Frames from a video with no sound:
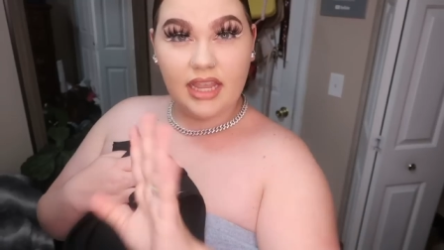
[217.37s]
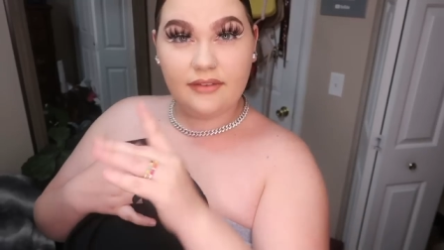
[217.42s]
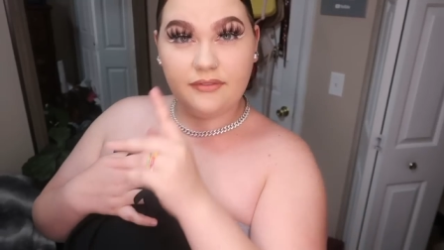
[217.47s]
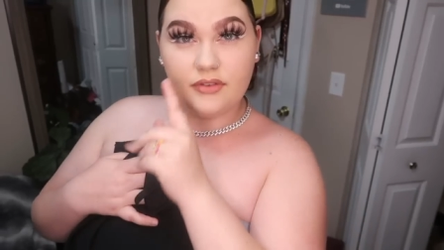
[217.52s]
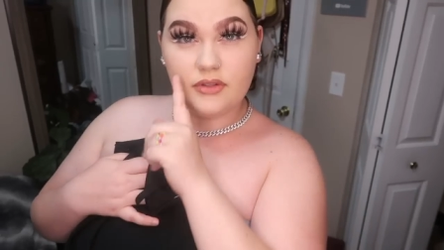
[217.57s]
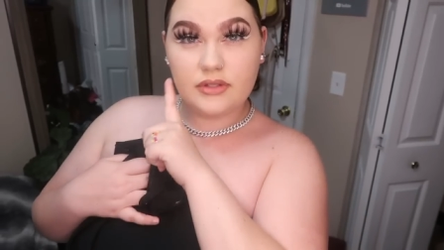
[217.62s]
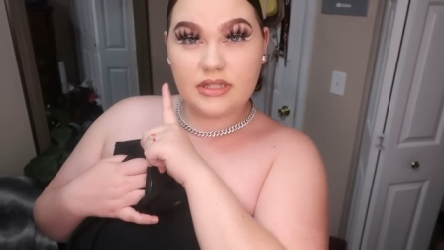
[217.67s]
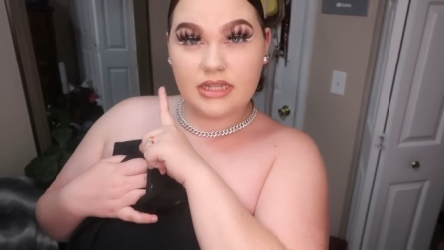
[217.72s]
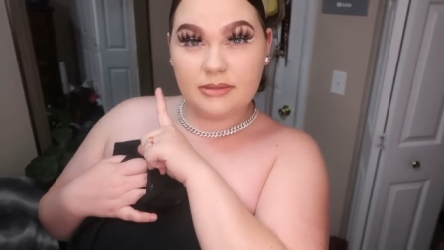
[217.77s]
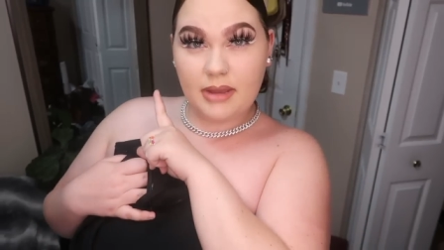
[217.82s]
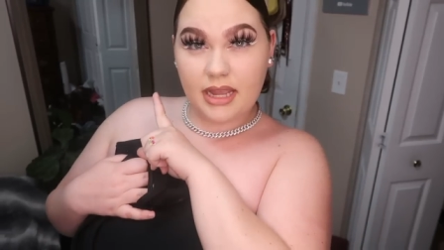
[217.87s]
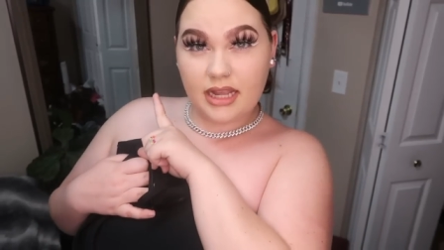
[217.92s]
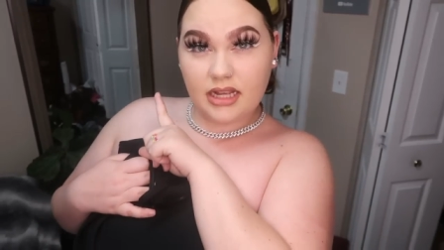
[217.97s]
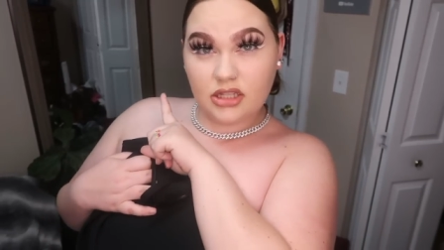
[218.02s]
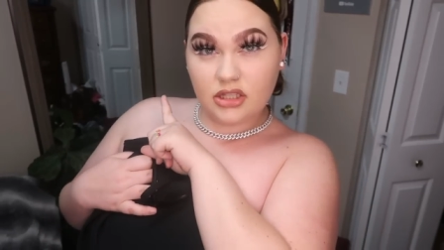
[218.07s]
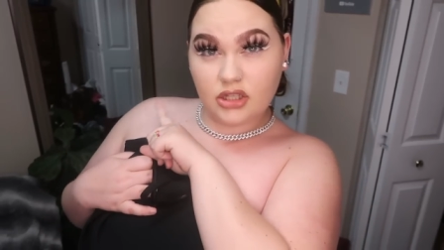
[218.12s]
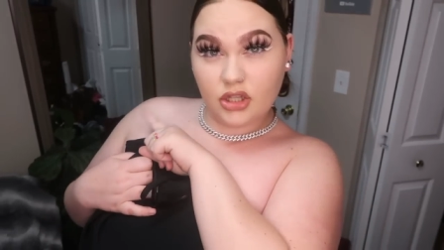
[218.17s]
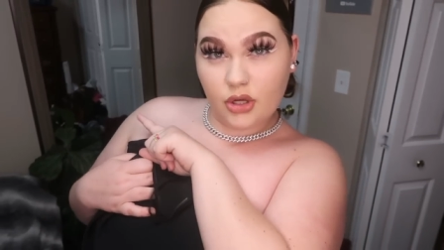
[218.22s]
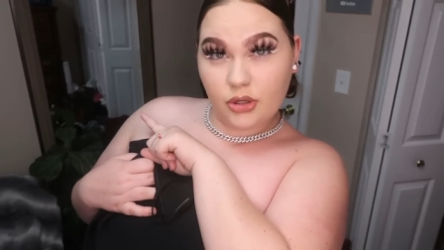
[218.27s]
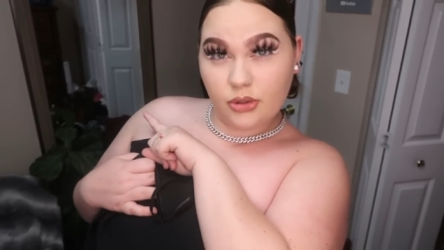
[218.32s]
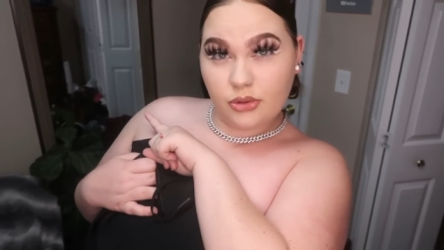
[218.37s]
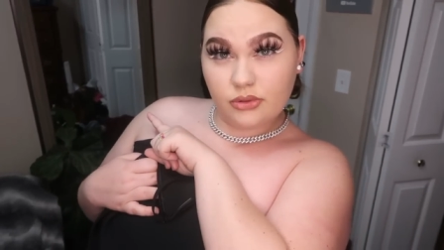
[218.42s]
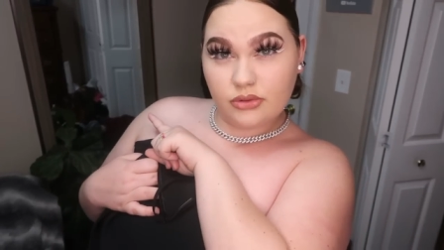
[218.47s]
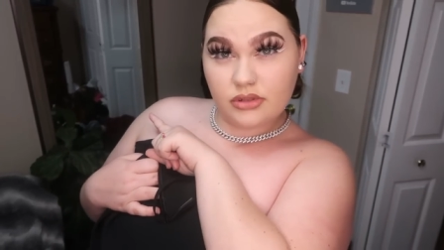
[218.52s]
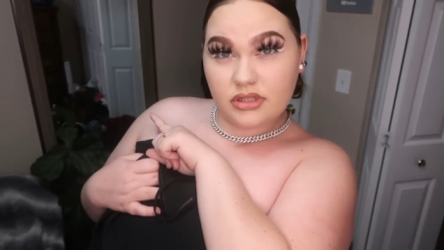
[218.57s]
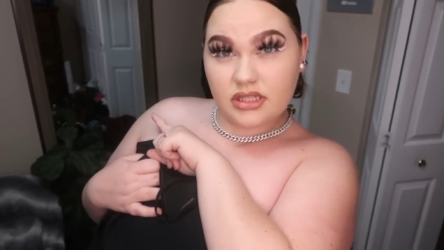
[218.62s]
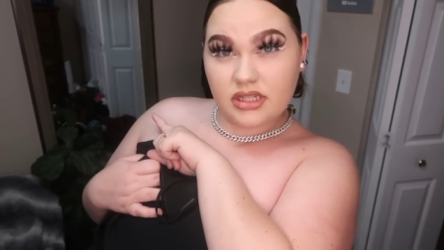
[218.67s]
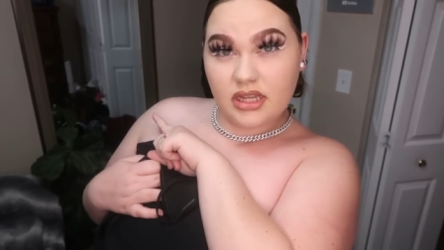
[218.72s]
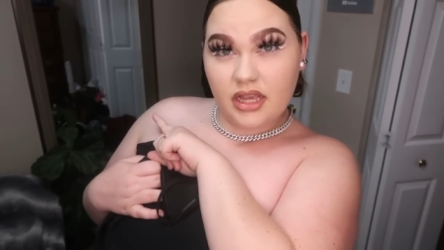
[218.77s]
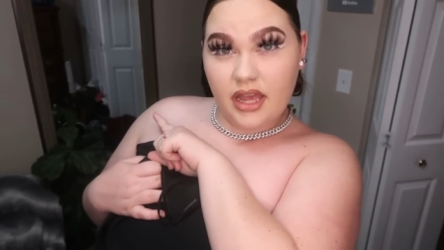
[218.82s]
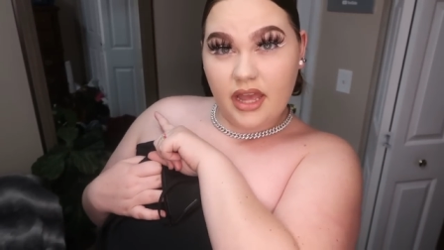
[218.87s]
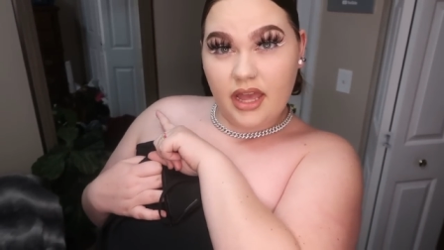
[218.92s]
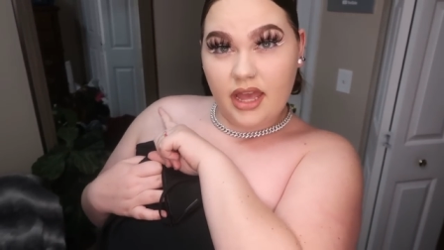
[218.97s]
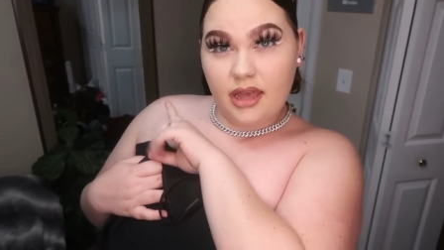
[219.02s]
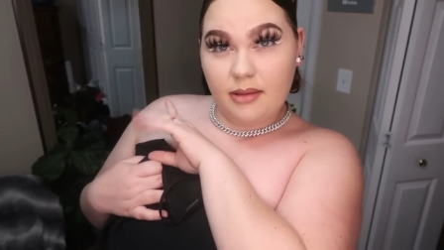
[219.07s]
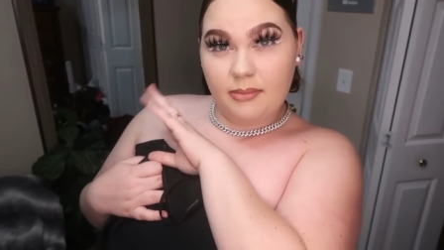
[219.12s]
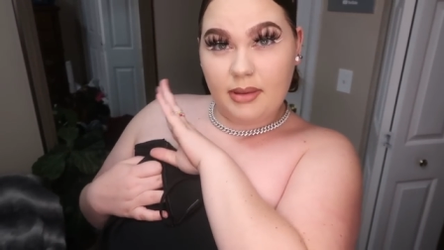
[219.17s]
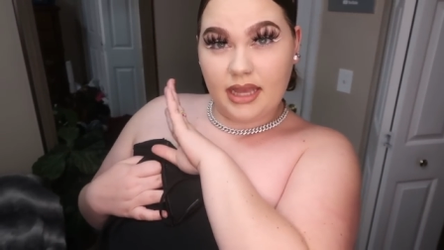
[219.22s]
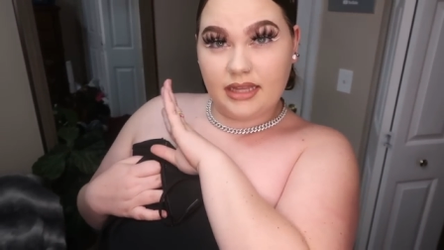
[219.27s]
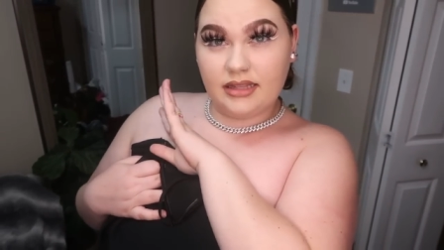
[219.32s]
If you see my clothes,
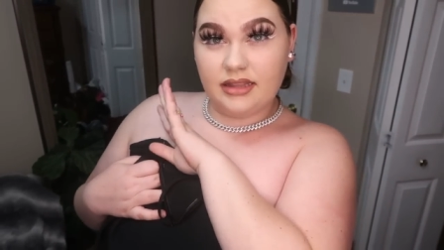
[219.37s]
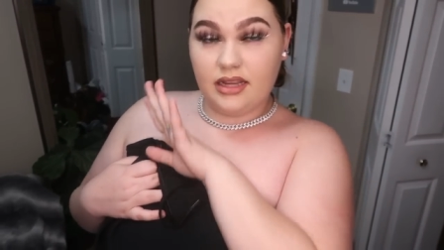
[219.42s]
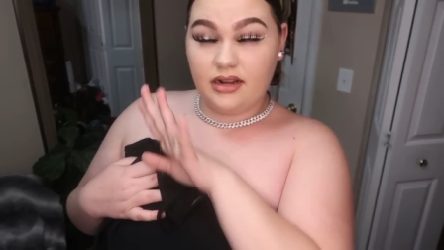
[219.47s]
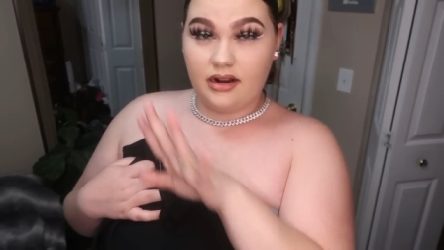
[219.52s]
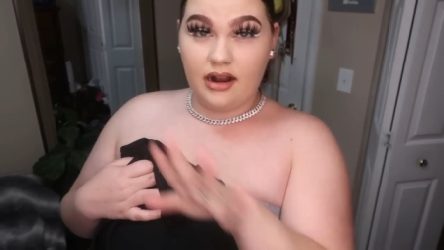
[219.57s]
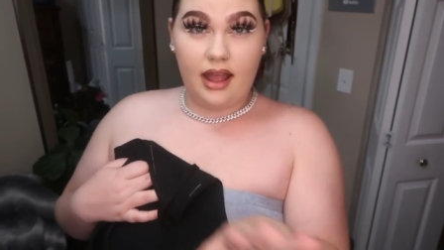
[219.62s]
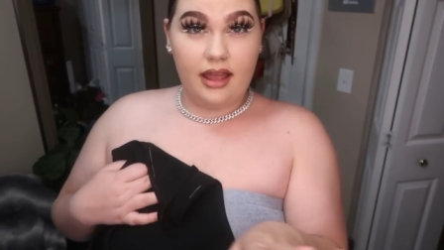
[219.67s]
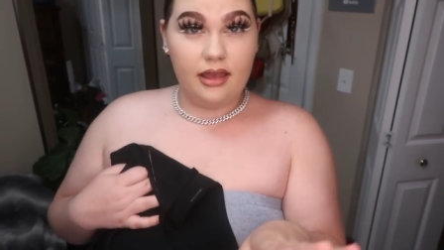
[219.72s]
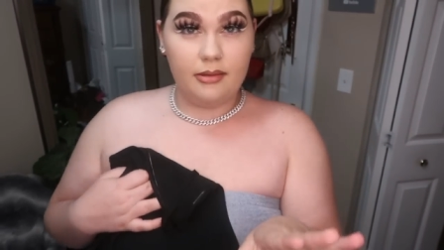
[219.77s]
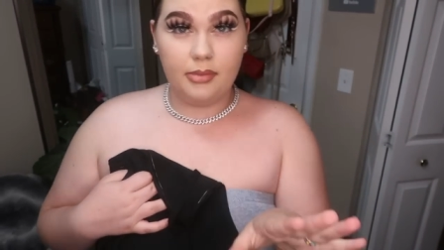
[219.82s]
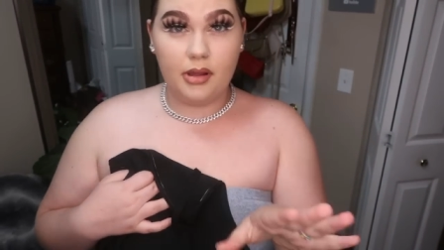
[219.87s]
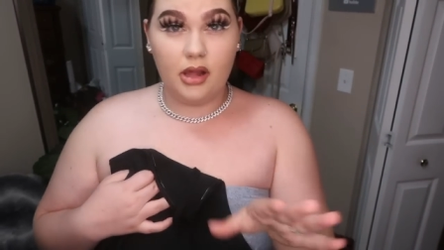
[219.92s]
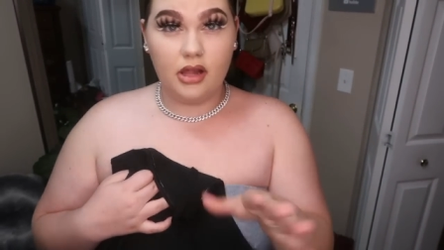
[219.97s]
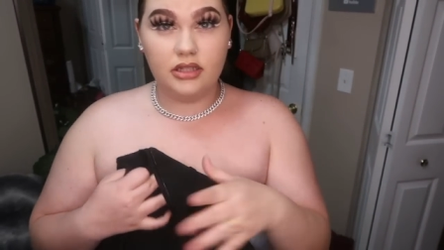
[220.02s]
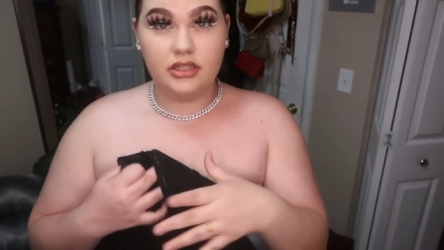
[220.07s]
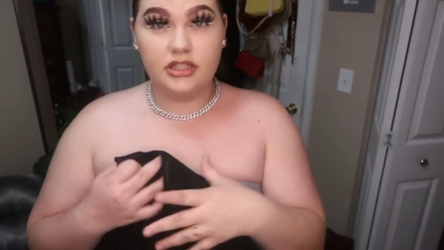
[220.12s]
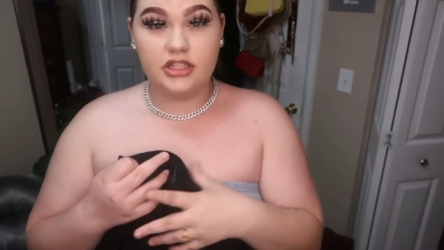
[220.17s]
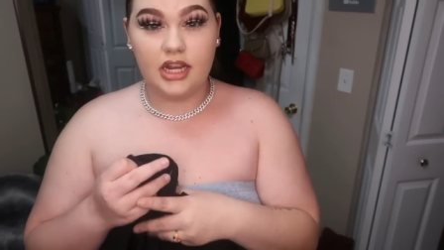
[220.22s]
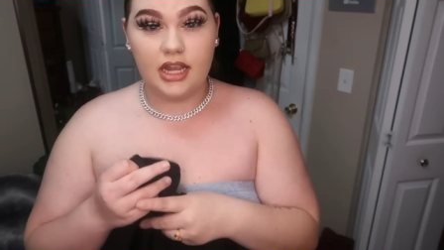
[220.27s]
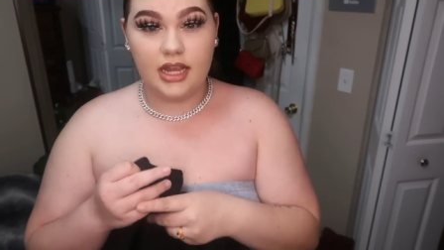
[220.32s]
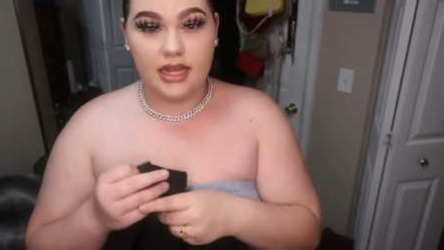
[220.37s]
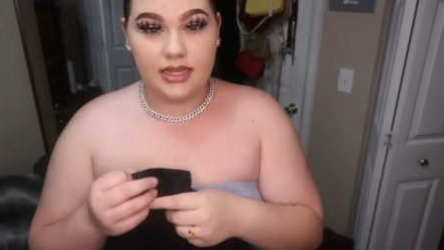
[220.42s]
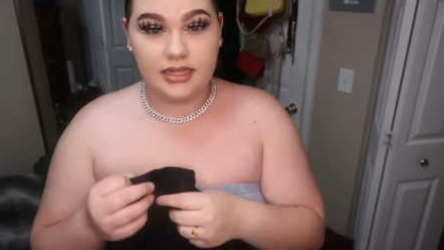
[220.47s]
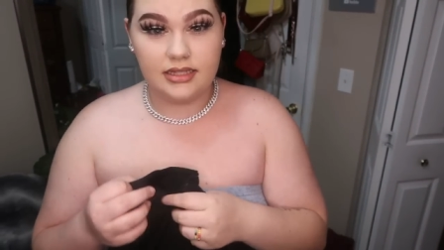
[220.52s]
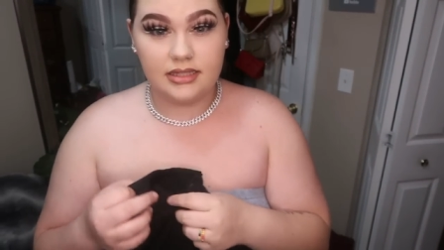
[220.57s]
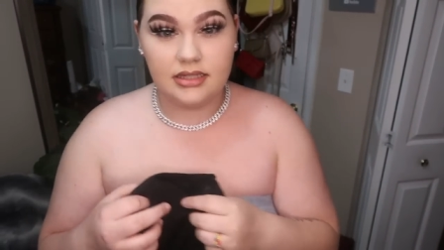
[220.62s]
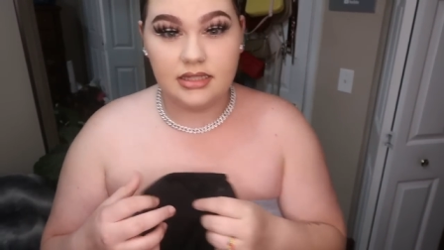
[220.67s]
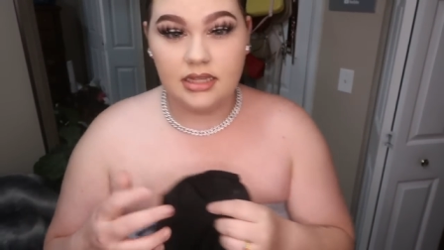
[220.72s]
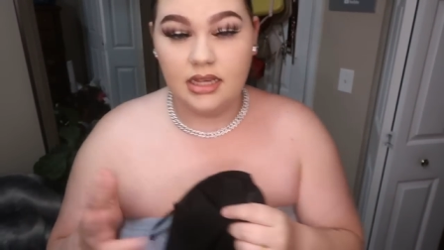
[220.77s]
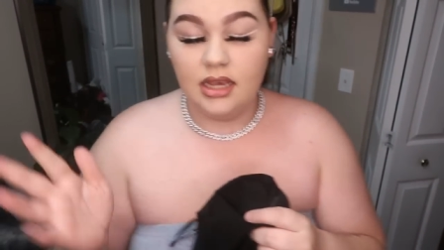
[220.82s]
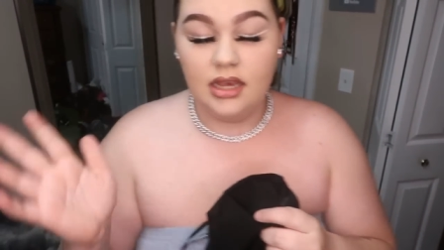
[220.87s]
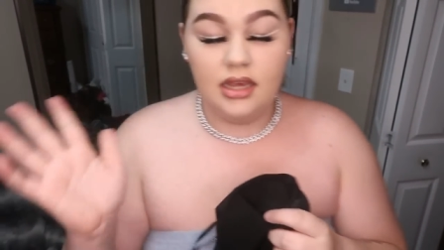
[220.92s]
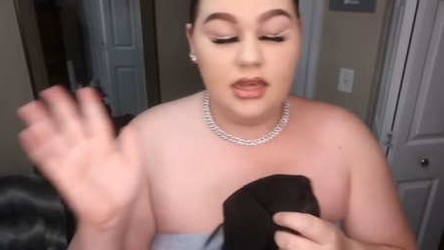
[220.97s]
back there. I apologize.